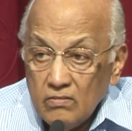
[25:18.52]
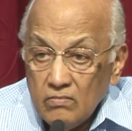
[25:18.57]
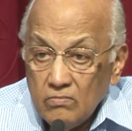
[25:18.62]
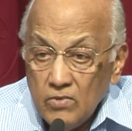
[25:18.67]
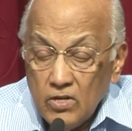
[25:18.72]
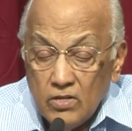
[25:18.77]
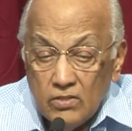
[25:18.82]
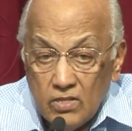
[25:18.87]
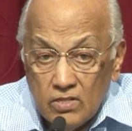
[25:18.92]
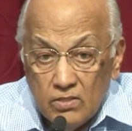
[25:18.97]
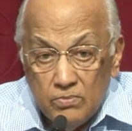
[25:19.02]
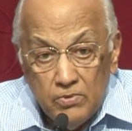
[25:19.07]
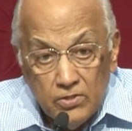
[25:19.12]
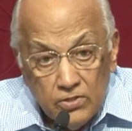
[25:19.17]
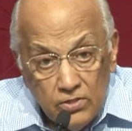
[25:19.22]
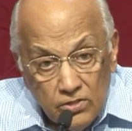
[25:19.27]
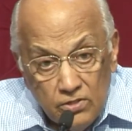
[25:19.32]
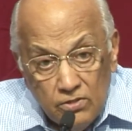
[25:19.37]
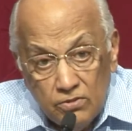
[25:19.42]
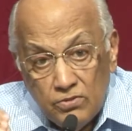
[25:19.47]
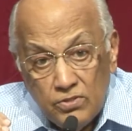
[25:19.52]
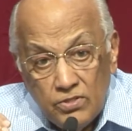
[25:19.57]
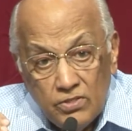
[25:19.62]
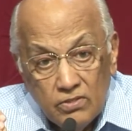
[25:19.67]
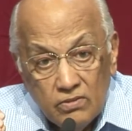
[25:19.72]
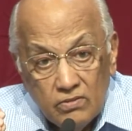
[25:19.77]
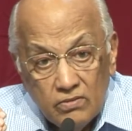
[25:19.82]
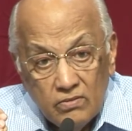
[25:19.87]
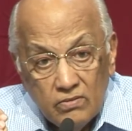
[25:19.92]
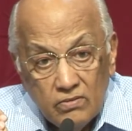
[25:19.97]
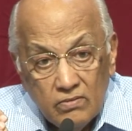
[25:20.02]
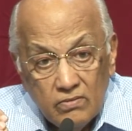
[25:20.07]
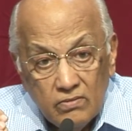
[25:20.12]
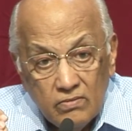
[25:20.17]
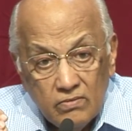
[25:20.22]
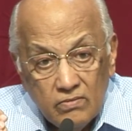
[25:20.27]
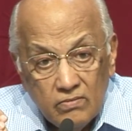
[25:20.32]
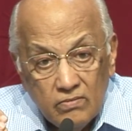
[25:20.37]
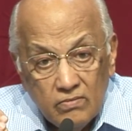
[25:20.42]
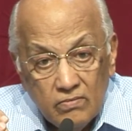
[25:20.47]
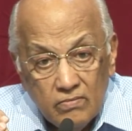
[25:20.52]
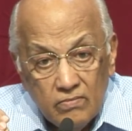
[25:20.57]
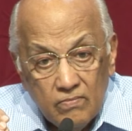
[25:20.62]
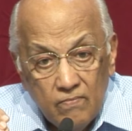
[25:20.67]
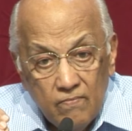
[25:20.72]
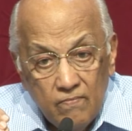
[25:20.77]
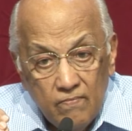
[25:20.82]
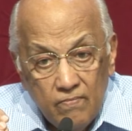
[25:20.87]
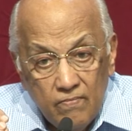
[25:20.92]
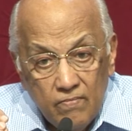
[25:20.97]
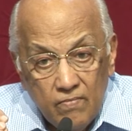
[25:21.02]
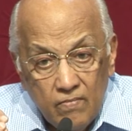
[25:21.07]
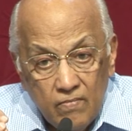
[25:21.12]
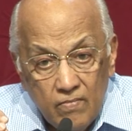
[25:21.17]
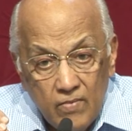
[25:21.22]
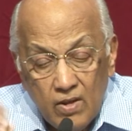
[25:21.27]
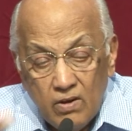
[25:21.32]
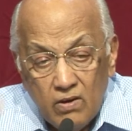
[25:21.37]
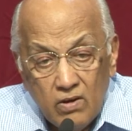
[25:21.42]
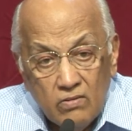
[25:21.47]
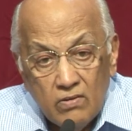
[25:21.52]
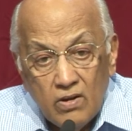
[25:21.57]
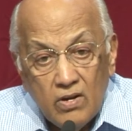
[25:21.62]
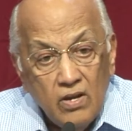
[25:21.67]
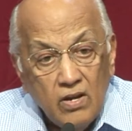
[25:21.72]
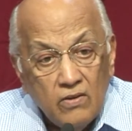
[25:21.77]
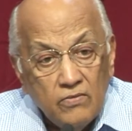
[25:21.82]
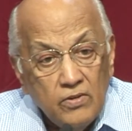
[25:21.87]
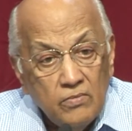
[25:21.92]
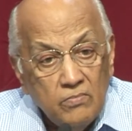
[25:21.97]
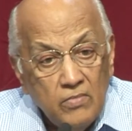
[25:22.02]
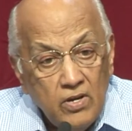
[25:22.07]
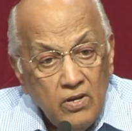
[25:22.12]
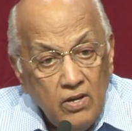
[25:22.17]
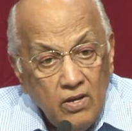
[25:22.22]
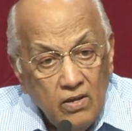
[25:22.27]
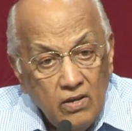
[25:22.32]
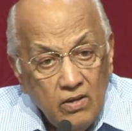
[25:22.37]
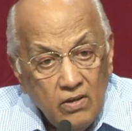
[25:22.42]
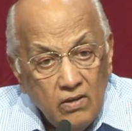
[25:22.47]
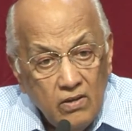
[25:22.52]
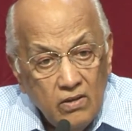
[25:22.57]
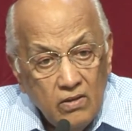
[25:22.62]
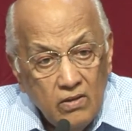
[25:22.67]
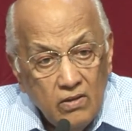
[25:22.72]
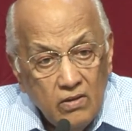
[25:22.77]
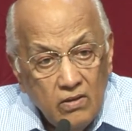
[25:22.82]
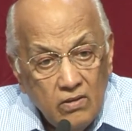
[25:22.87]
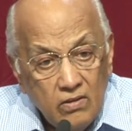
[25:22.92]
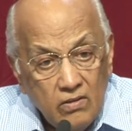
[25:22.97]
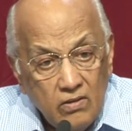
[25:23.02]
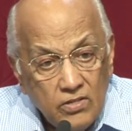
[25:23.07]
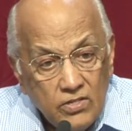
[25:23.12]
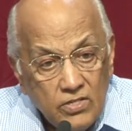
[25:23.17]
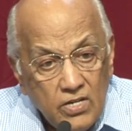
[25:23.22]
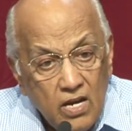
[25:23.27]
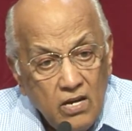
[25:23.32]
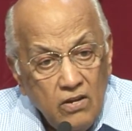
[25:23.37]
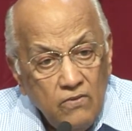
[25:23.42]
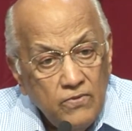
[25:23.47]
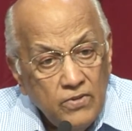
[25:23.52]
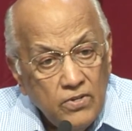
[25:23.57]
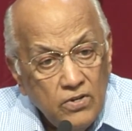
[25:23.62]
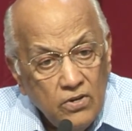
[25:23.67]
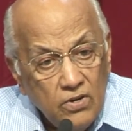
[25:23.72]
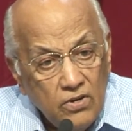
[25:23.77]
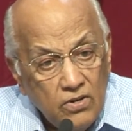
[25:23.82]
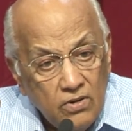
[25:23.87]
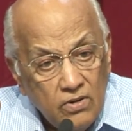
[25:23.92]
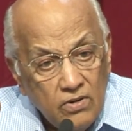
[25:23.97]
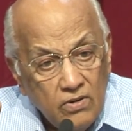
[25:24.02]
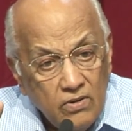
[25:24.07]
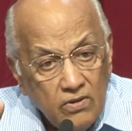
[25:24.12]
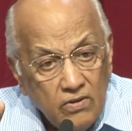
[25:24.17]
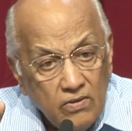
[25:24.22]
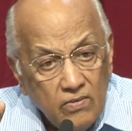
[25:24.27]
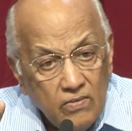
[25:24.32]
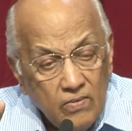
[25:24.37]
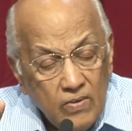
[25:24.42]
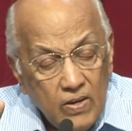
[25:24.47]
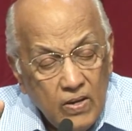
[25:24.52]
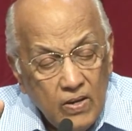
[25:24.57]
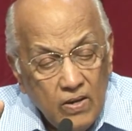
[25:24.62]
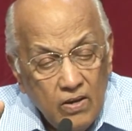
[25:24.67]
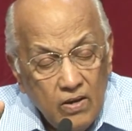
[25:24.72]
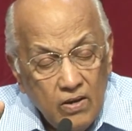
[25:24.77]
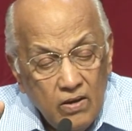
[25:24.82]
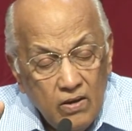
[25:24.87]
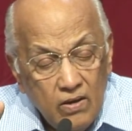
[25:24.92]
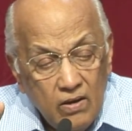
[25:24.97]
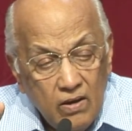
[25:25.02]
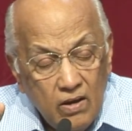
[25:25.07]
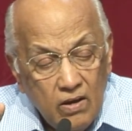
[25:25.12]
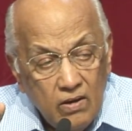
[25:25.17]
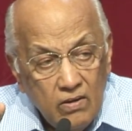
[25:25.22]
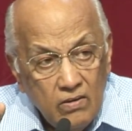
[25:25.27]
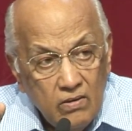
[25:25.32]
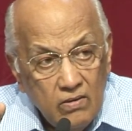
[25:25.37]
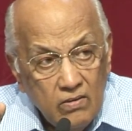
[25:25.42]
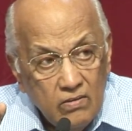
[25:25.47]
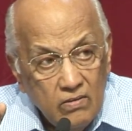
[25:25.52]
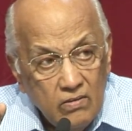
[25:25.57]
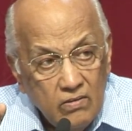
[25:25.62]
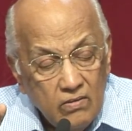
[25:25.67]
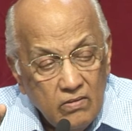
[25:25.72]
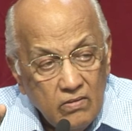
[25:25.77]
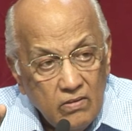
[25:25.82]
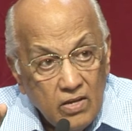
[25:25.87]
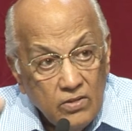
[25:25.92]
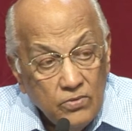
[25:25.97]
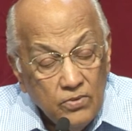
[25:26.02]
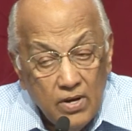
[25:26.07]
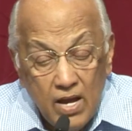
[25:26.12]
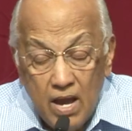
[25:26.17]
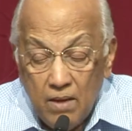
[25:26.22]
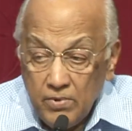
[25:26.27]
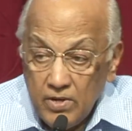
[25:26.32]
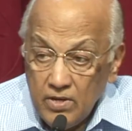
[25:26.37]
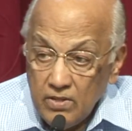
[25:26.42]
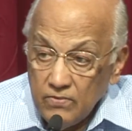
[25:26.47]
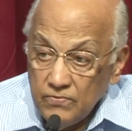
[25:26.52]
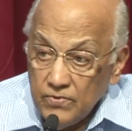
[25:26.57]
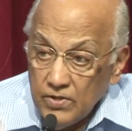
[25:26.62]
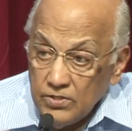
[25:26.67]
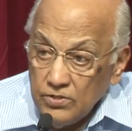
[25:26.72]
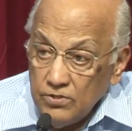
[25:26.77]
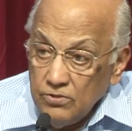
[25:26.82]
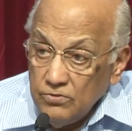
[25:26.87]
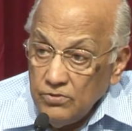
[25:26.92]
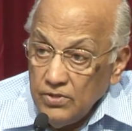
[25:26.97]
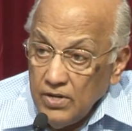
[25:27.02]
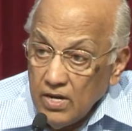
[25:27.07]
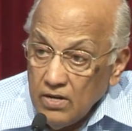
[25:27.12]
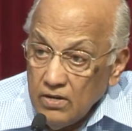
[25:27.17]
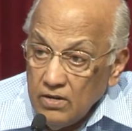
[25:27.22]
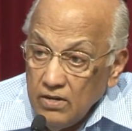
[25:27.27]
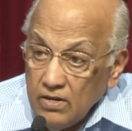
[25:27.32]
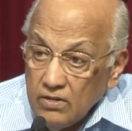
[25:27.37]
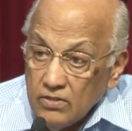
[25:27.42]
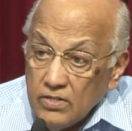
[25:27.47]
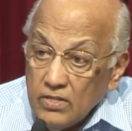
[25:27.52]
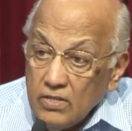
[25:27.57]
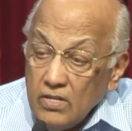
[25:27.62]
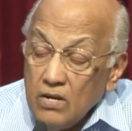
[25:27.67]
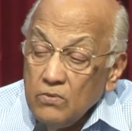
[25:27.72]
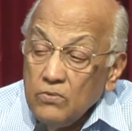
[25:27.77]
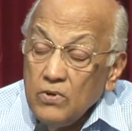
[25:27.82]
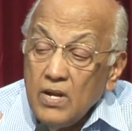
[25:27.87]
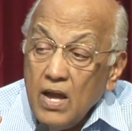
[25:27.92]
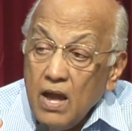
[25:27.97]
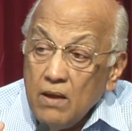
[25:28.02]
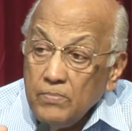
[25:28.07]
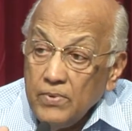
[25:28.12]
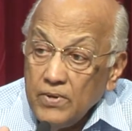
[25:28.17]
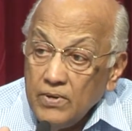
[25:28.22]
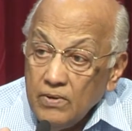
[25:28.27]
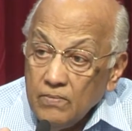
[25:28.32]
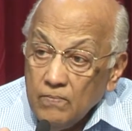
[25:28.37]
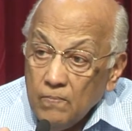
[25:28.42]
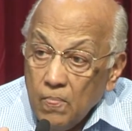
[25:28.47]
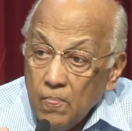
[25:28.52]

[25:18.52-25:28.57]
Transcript: Because there's persecution. They're not running after money. They're standing for the Lord. And that's what happened in the first 200-300 years. And then what happened?